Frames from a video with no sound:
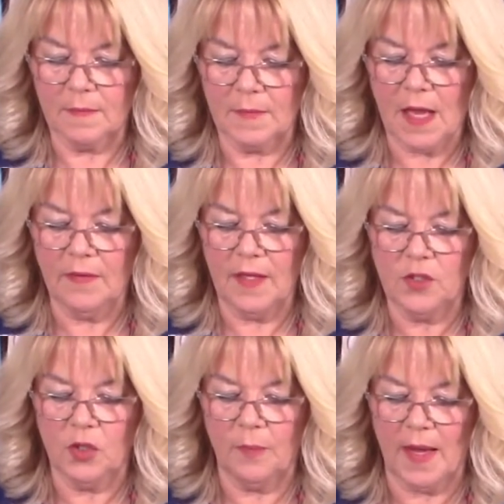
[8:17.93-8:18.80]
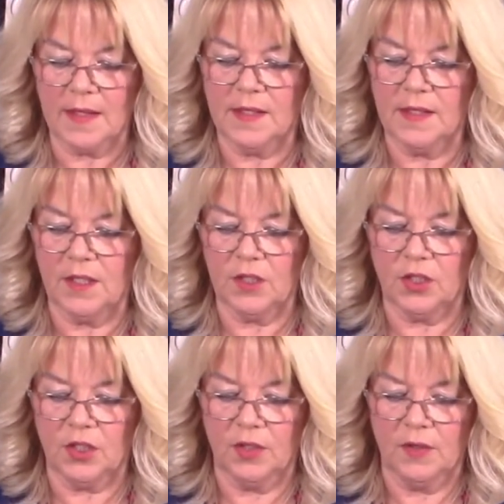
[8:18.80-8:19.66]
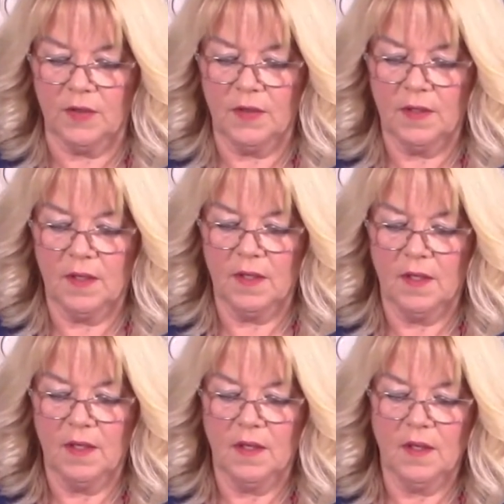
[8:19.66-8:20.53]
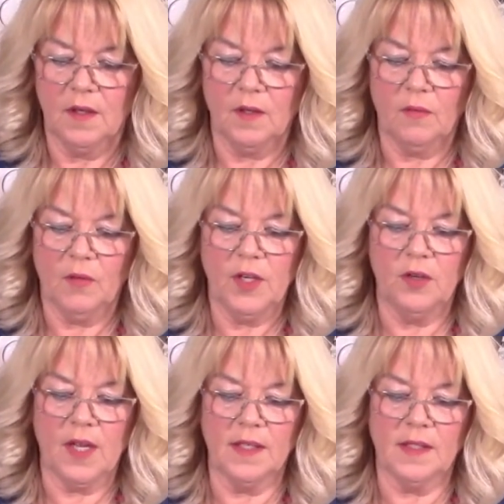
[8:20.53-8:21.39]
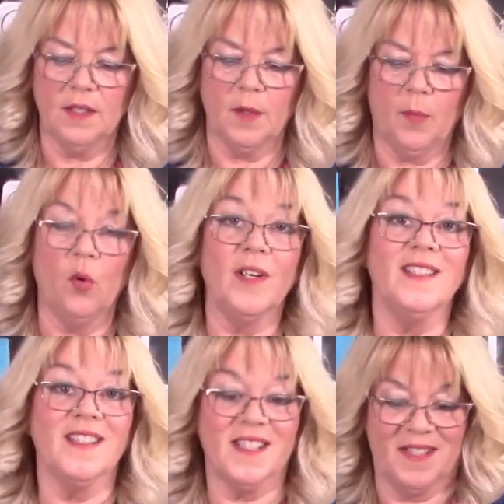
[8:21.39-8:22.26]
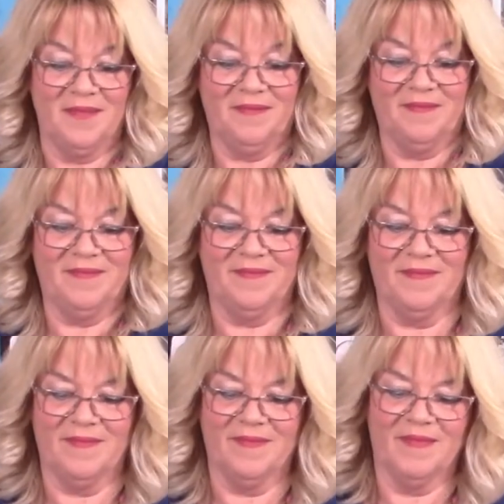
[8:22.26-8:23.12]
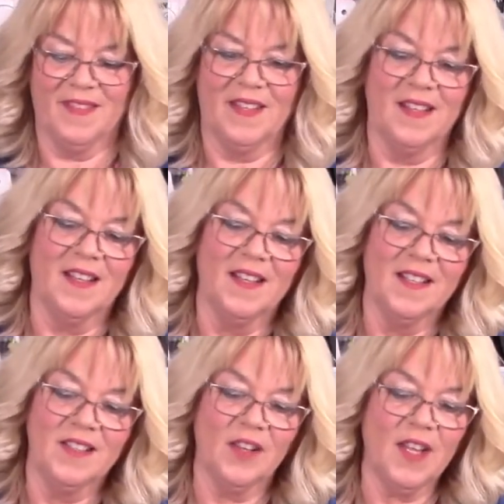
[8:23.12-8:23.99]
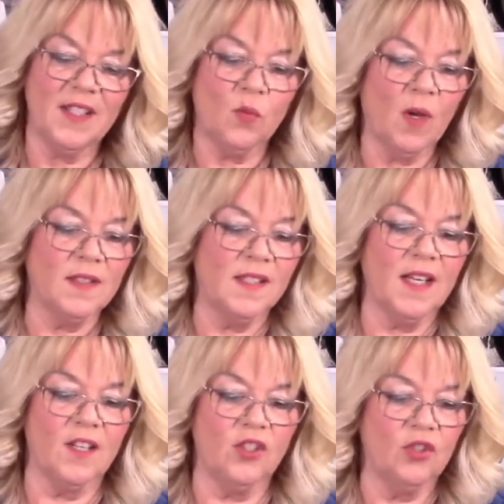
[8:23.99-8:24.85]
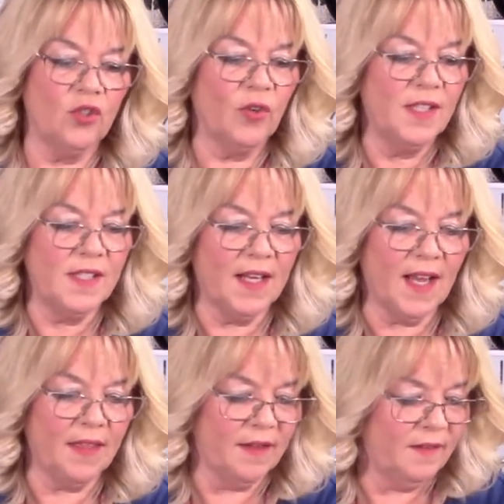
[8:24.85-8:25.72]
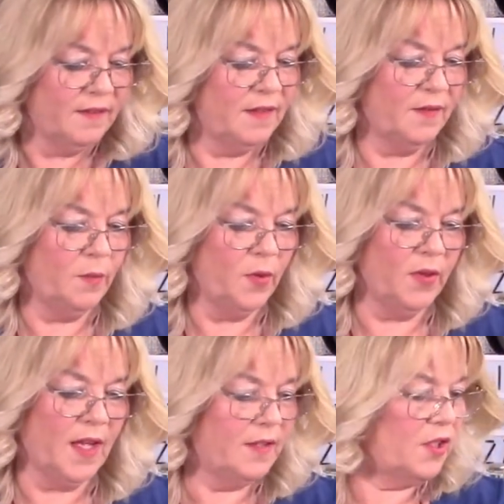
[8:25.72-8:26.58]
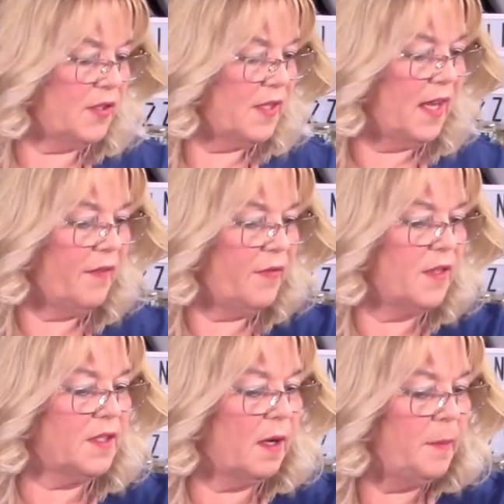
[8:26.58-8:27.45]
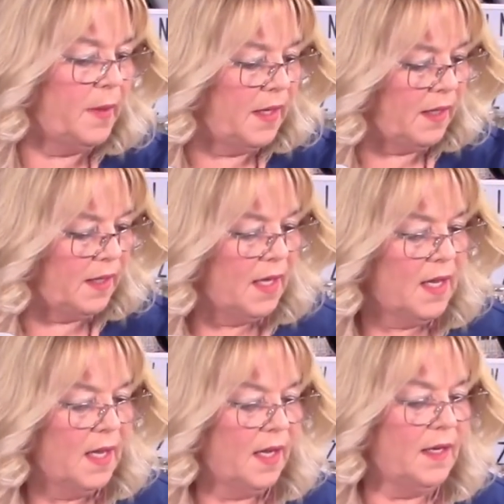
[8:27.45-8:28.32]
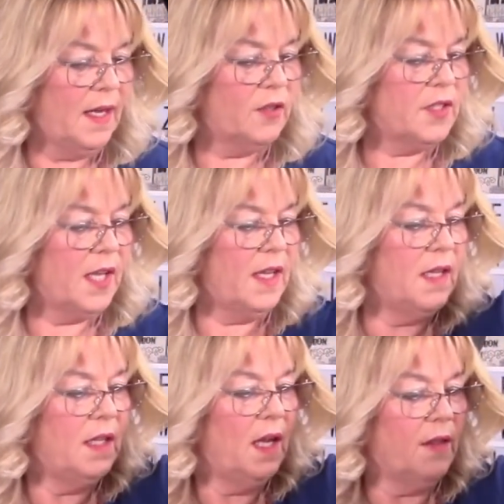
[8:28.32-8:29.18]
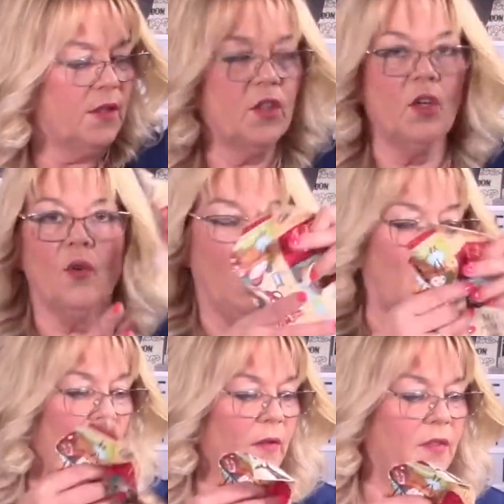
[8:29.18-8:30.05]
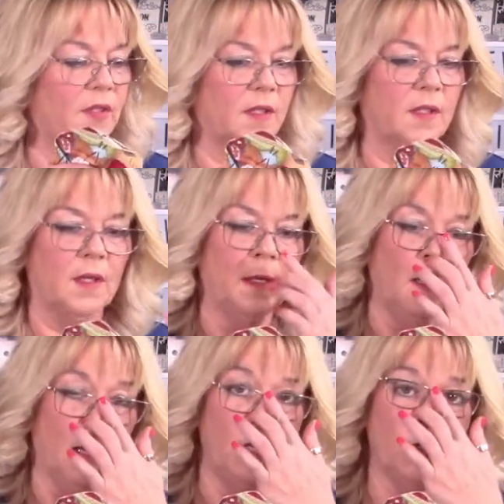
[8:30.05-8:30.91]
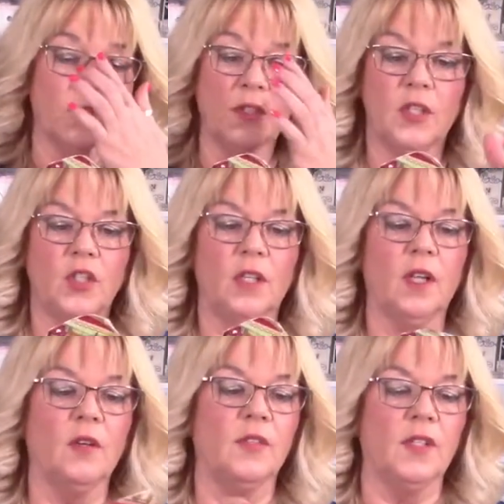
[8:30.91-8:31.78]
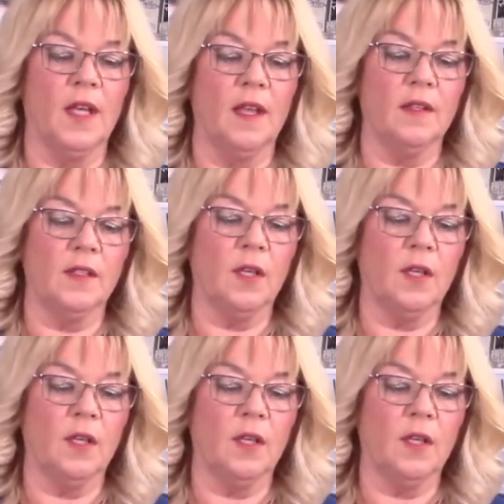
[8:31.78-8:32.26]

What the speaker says: And then do a back stitch when you get to the point. So there's one section joined together. Put that just there for the time being. And now you're taking the other two halves and you're stitching those together.